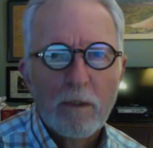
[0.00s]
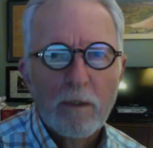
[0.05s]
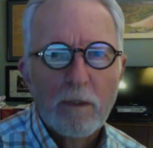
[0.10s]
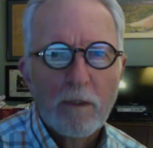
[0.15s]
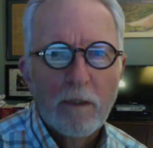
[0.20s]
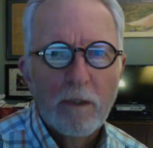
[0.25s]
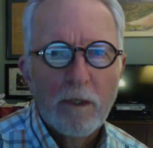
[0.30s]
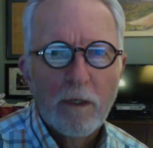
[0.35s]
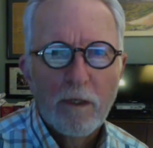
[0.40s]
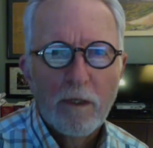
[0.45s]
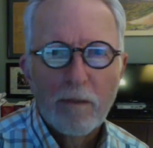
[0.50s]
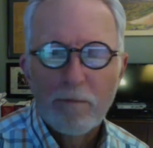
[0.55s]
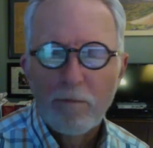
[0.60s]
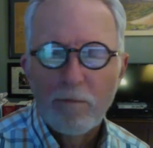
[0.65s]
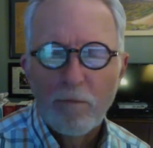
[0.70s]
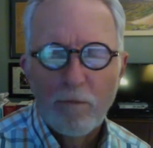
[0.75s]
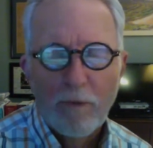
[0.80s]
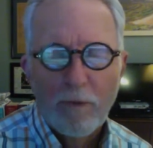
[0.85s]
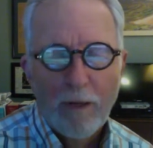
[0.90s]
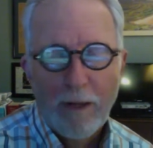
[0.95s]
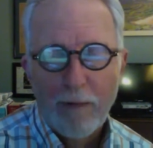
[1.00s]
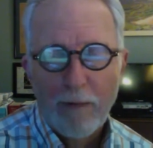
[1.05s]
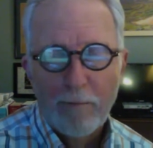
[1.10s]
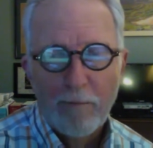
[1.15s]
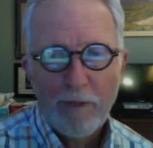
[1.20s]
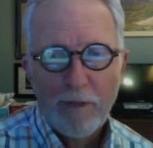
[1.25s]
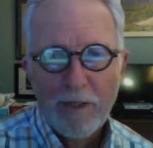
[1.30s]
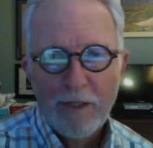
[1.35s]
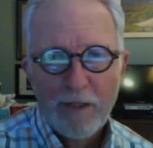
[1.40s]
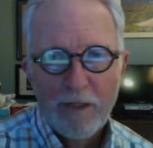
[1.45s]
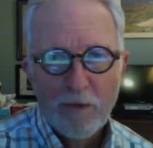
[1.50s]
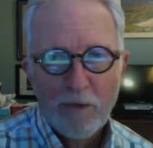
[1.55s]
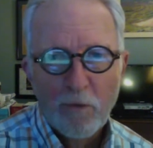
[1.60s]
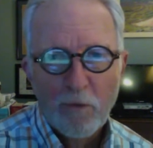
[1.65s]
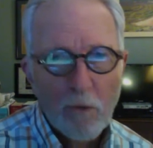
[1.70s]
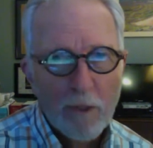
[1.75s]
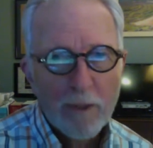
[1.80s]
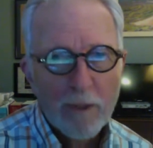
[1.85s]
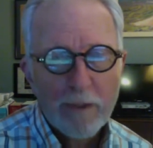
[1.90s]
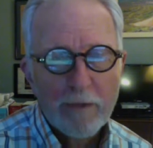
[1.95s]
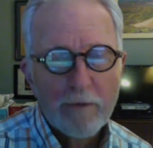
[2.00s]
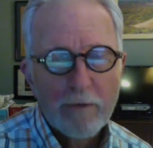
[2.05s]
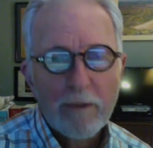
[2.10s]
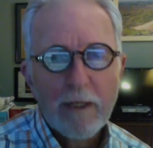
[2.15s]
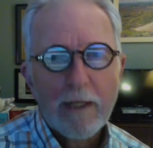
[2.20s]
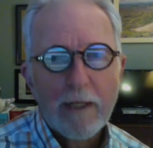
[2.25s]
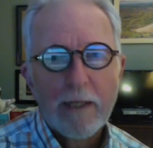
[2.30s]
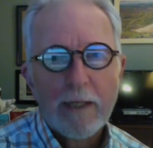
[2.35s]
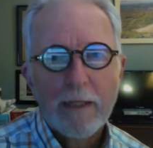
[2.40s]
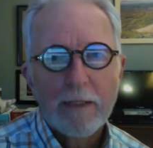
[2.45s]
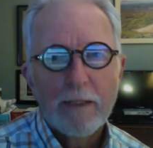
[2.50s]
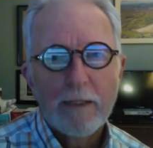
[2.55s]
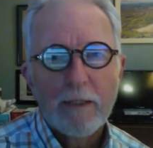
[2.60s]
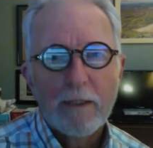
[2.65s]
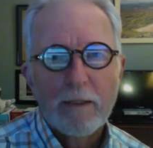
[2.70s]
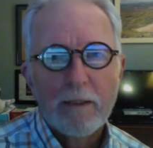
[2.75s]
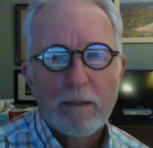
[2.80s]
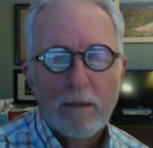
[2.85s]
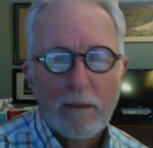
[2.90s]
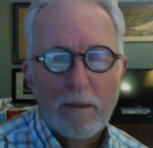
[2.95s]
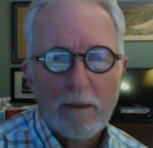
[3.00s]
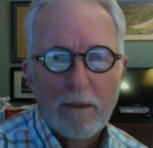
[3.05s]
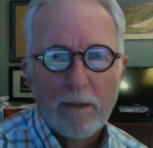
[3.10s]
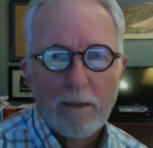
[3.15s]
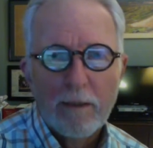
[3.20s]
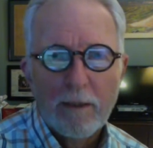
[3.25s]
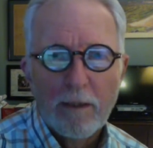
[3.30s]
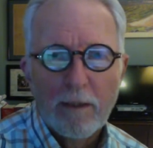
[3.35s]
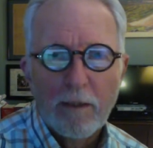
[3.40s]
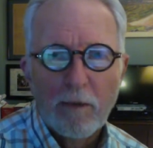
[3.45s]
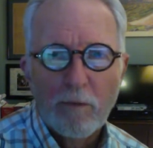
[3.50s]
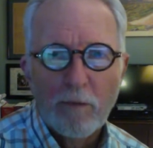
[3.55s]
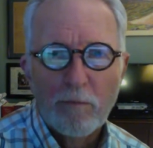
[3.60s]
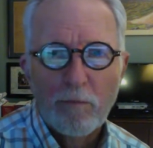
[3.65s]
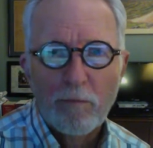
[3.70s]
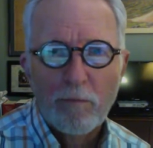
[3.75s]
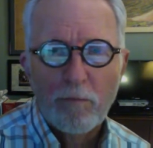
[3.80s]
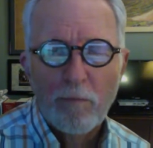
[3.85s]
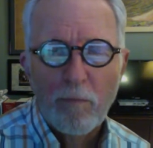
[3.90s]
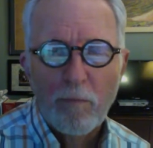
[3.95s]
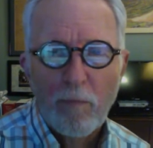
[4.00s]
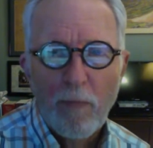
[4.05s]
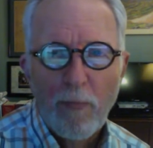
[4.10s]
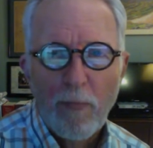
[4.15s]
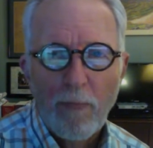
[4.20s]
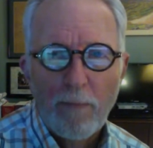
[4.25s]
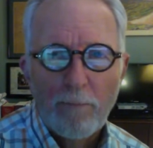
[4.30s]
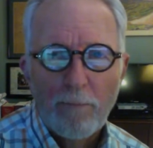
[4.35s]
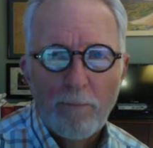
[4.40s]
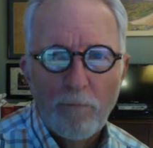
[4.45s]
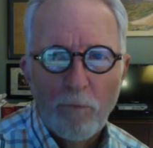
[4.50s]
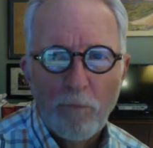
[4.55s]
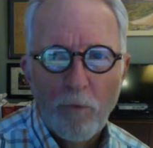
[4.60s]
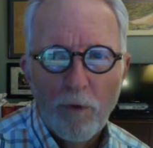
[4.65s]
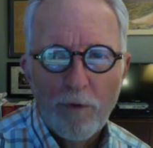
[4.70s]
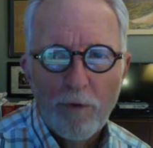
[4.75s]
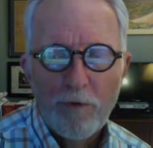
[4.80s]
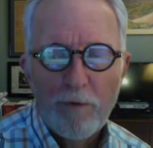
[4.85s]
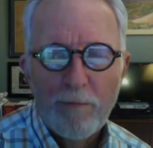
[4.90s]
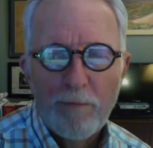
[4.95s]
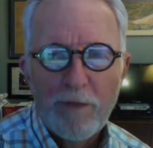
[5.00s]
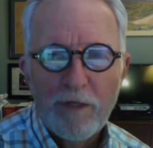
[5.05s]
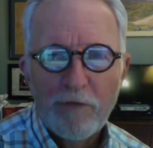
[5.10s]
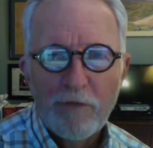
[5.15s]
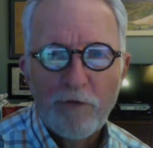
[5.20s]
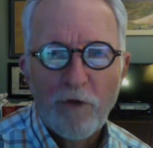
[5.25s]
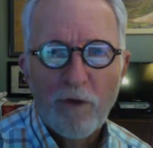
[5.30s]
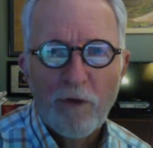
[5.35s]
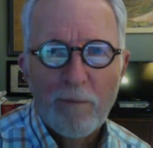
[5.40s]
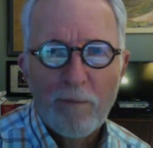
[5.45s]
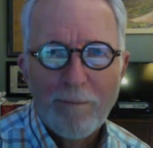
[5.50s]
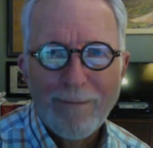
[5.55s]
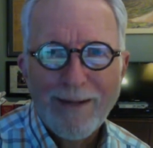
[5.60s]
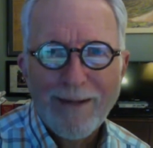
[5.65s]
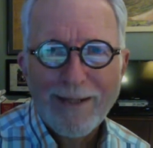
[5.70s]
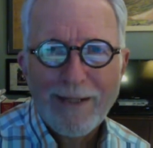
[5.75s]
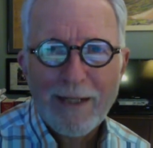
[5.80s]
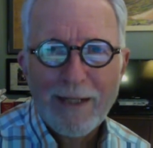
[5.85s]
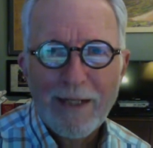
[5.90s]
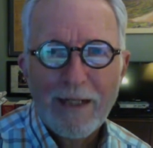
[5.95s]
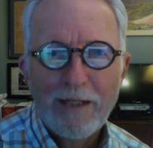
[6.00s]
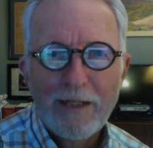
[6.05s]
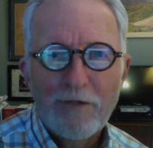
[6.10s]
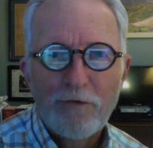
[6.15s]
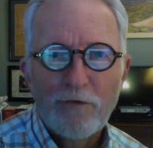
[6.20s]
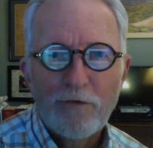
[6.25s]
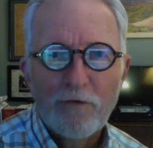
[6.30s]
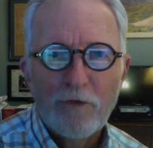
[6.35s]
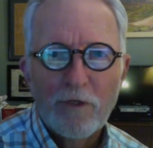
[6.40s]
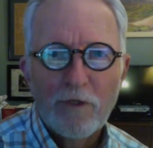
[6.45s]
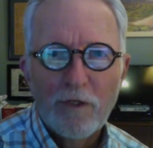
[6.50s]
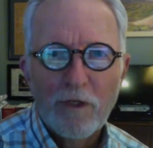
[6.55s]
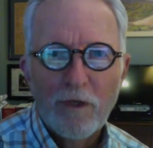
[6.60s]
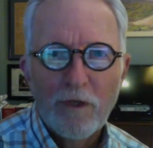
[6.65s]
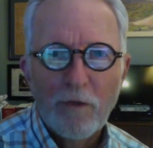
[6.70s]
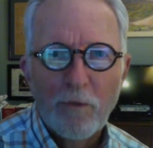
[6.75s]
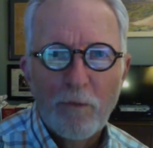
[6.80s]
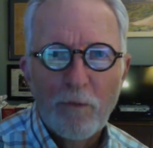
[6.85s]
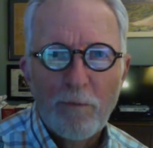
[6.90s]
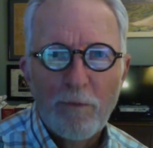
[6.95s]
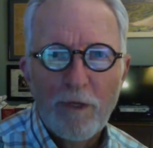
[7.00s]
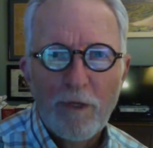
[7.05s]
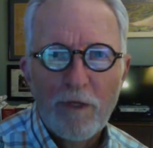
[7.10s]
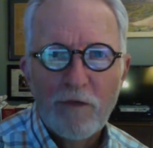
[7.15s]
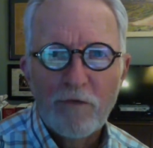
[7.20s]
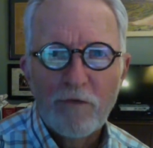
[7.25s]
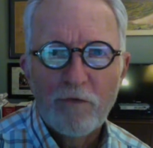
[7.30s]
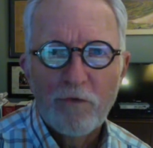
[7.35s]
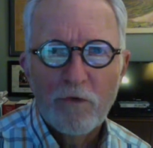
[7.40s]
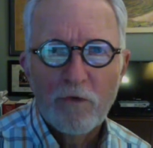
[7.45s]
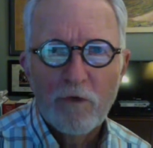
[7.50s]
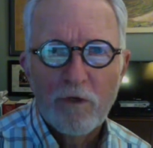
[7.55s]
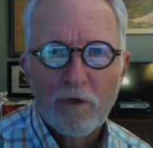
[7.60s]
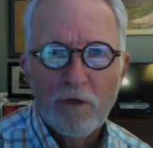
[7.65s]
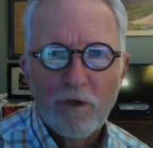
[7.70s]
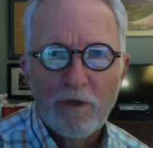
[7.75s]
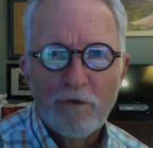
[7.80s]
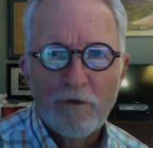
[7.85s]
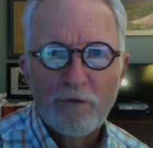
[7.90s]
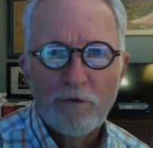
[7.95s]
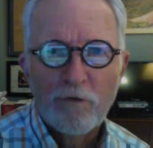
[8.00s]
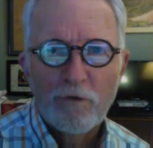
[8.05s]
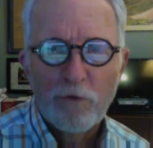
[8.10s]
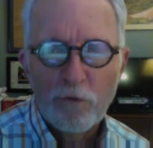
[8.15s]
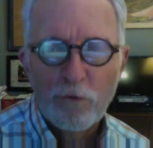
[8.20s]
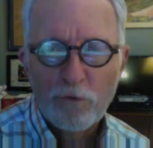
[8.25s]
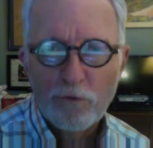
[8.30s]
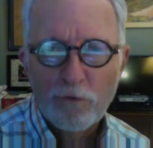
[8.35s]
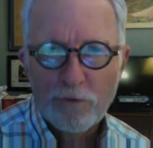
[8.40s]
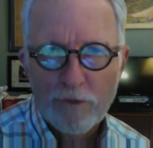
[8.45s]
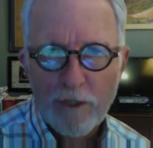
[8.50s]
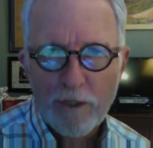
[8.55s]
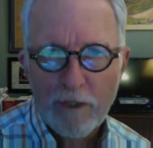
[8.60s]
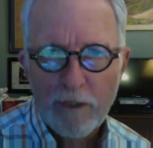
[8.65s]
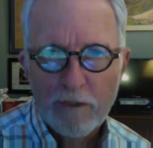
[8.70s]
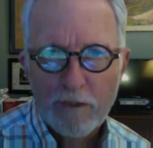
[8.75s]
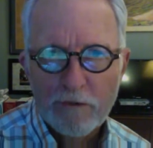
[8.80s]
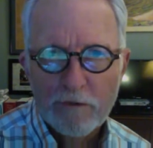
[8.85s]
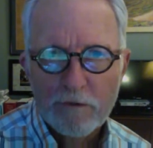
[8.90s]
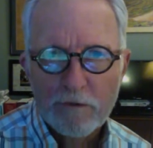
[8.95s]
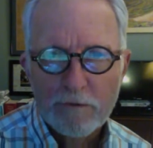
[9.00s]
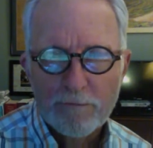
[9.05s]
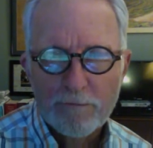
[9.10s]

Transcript: I haven't met either one of you yet. One of you meets on Mondays and the other one meets on Tuesdays.